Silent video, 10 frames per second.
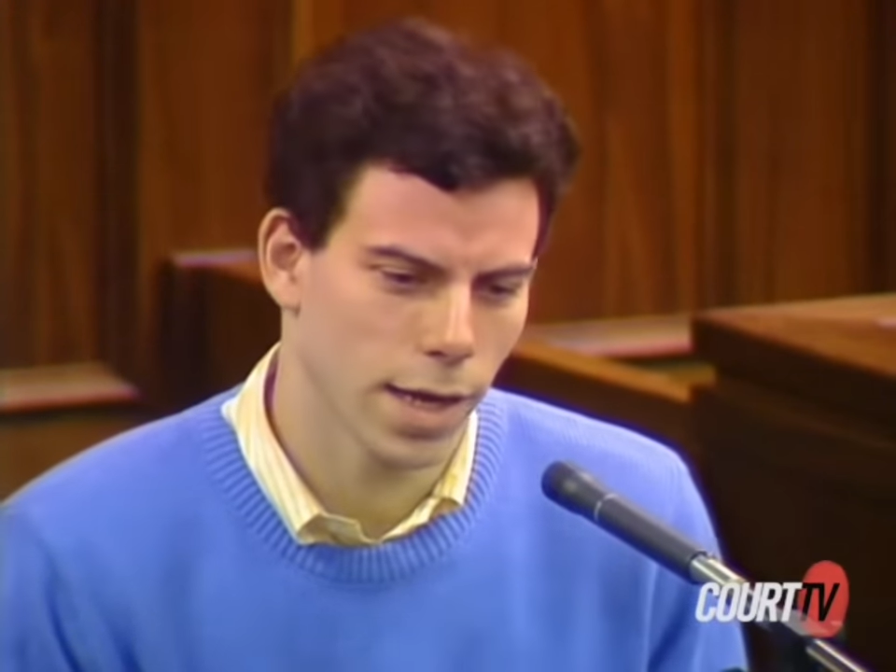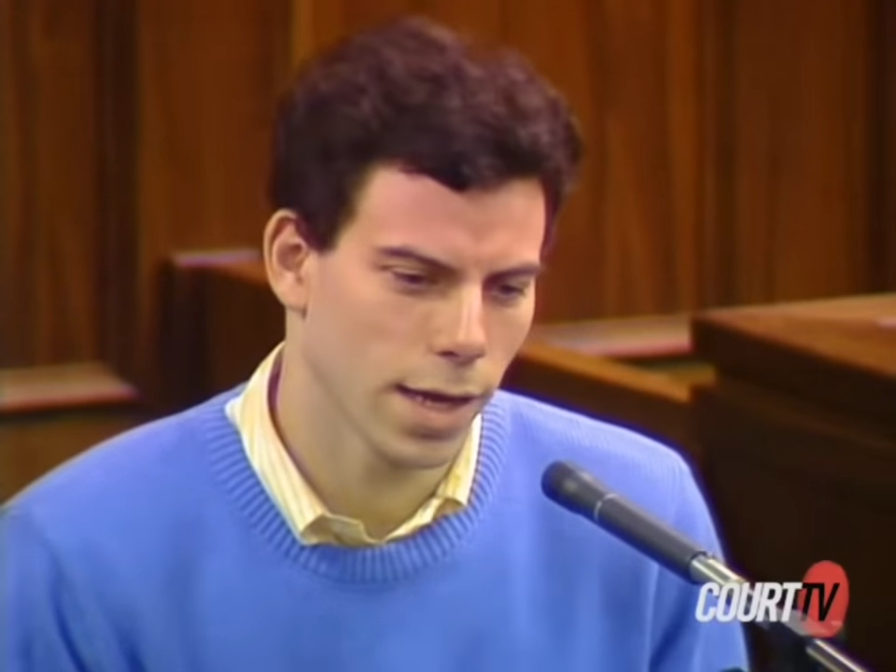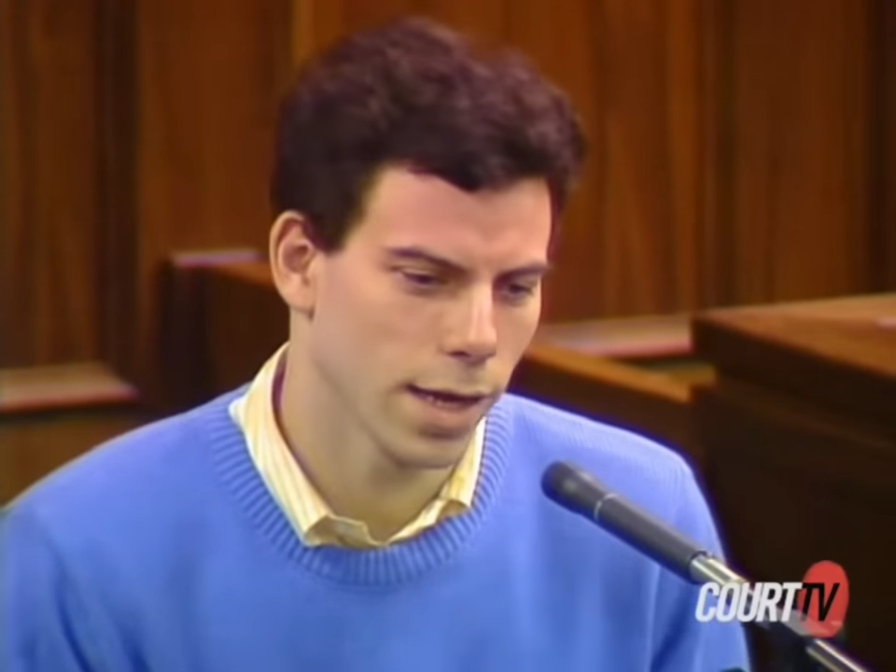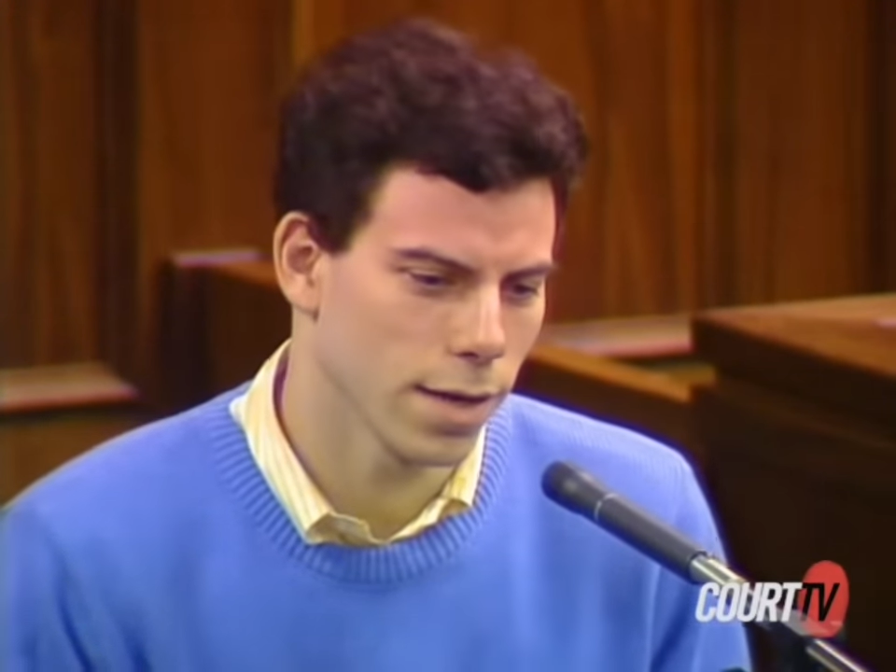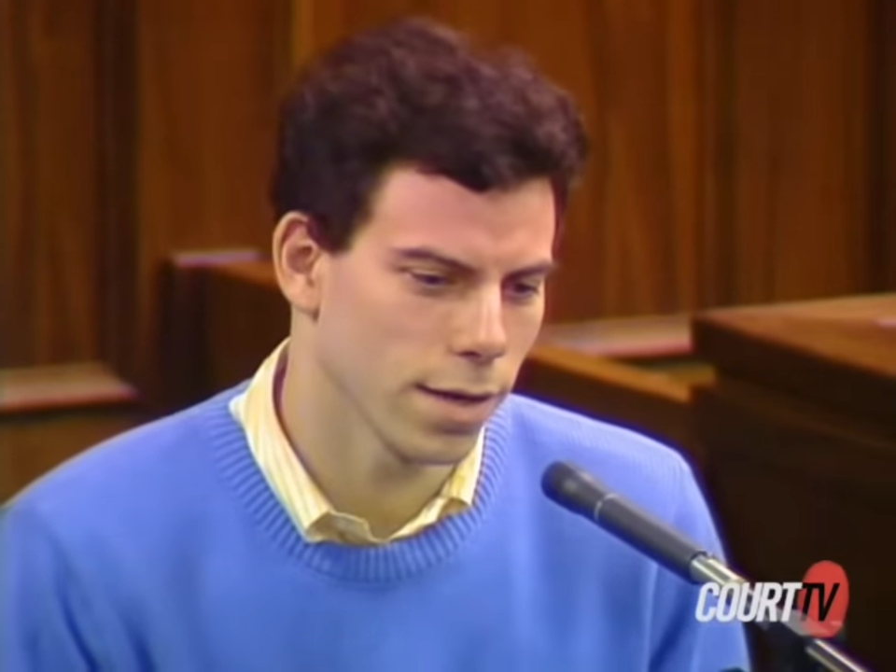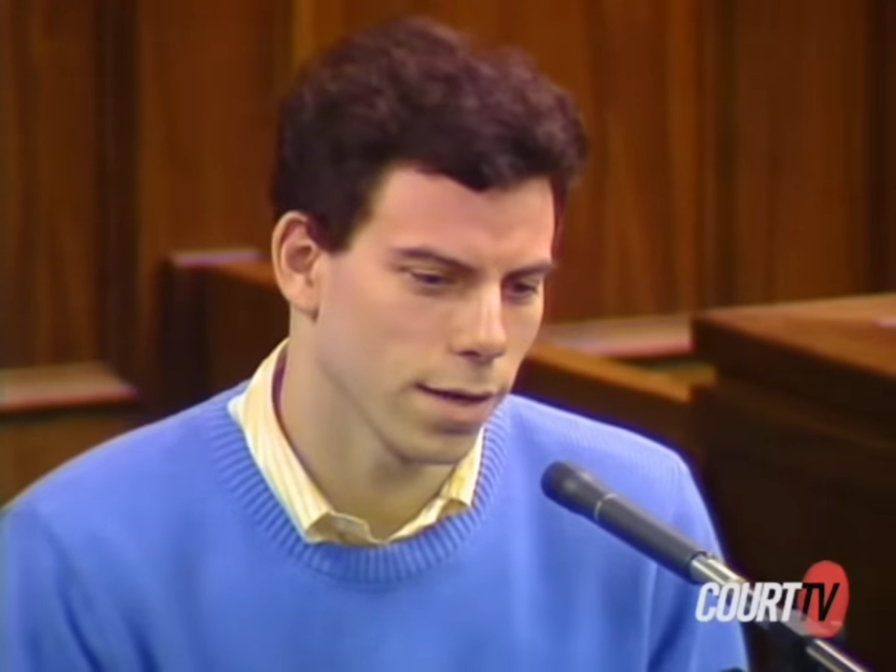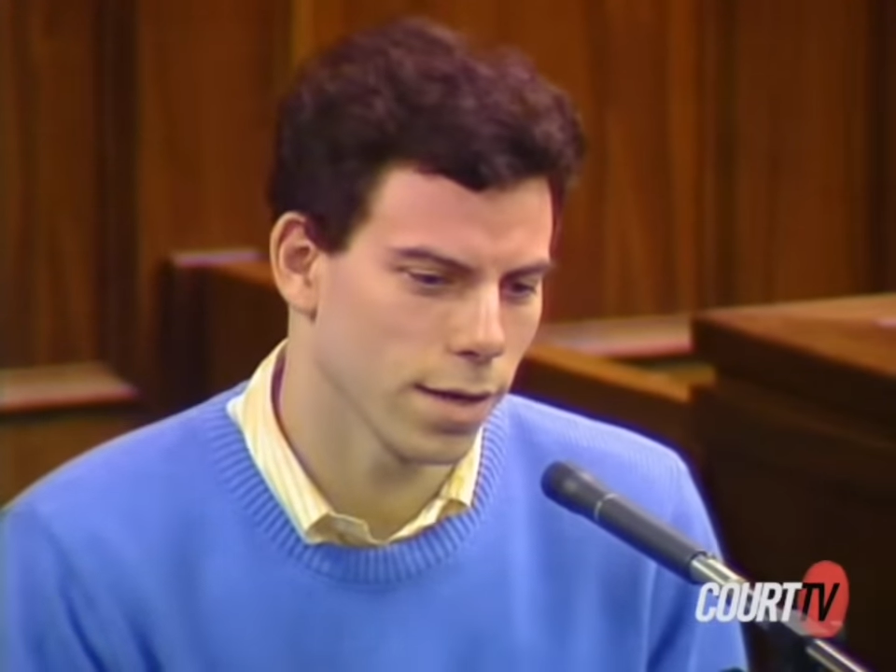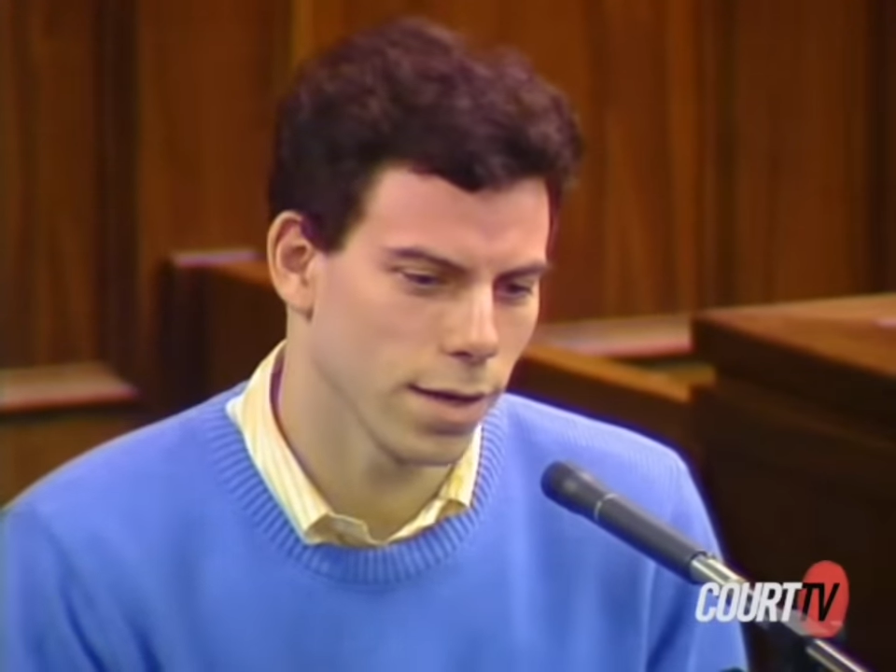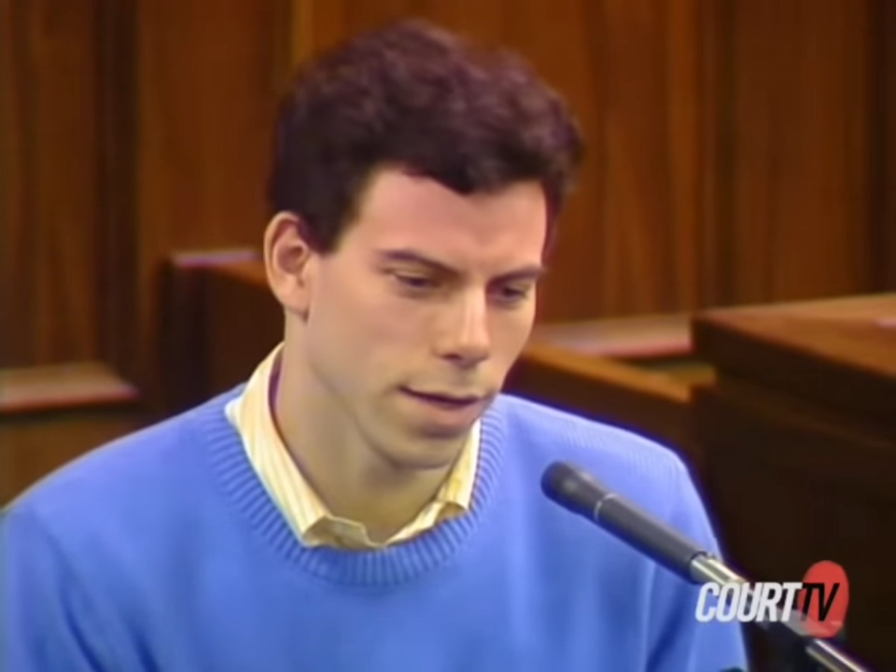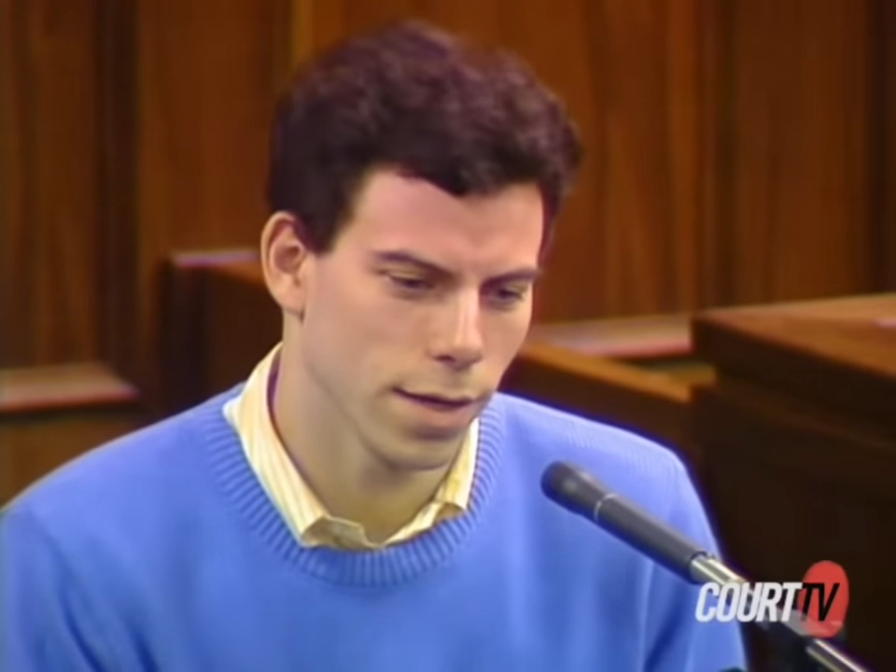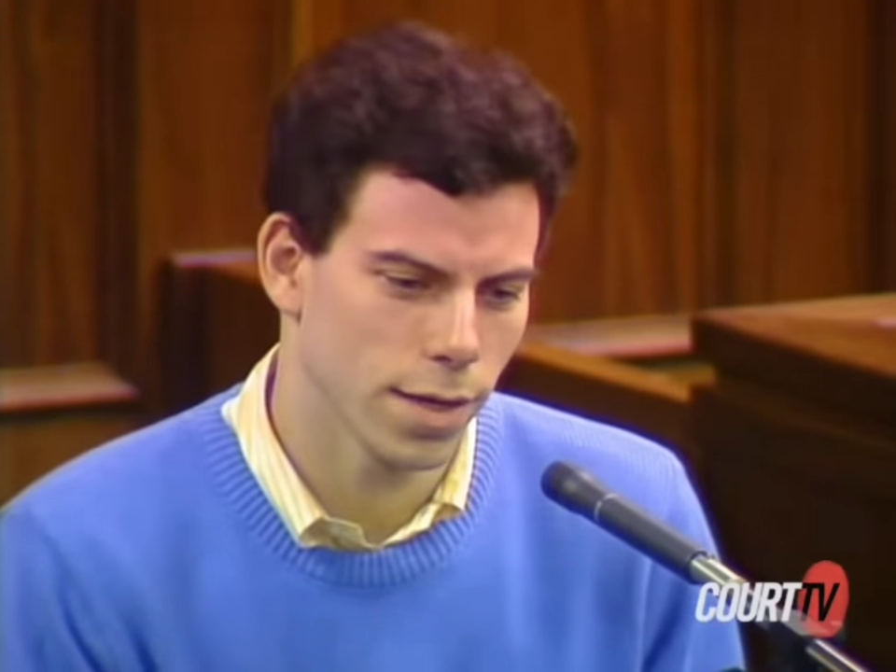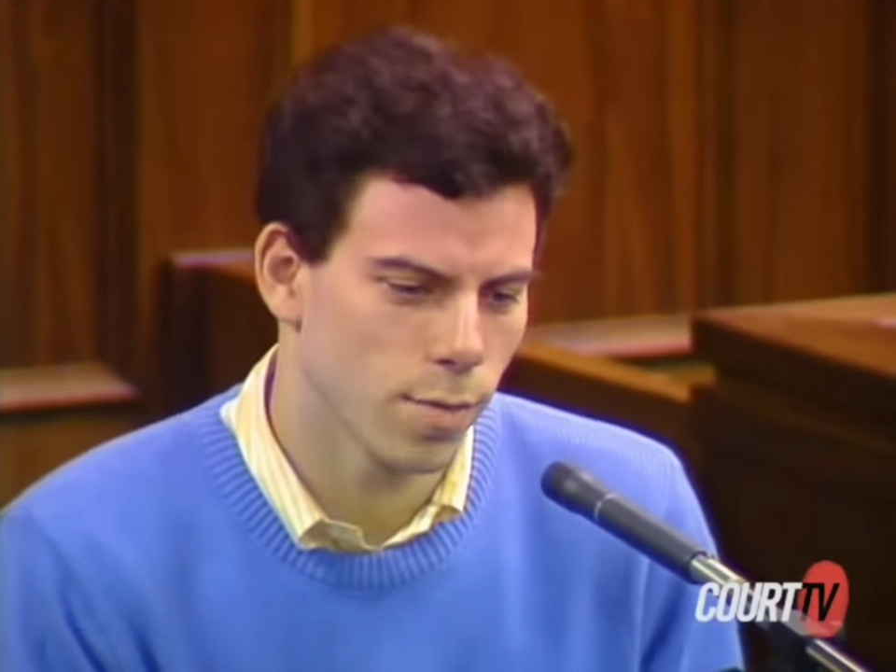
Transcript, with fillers: And he